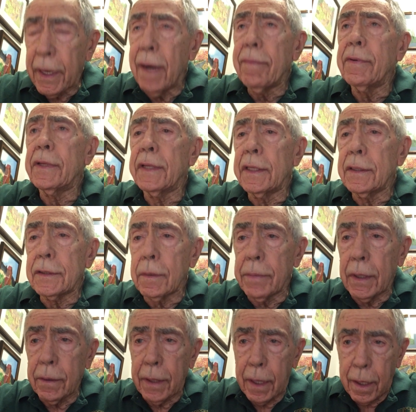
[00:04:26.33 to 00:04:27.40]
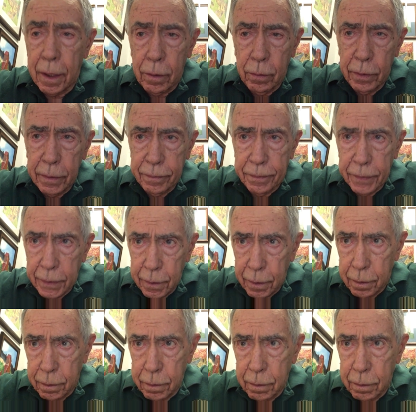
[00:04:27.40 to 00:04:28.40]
everything is about how we feel.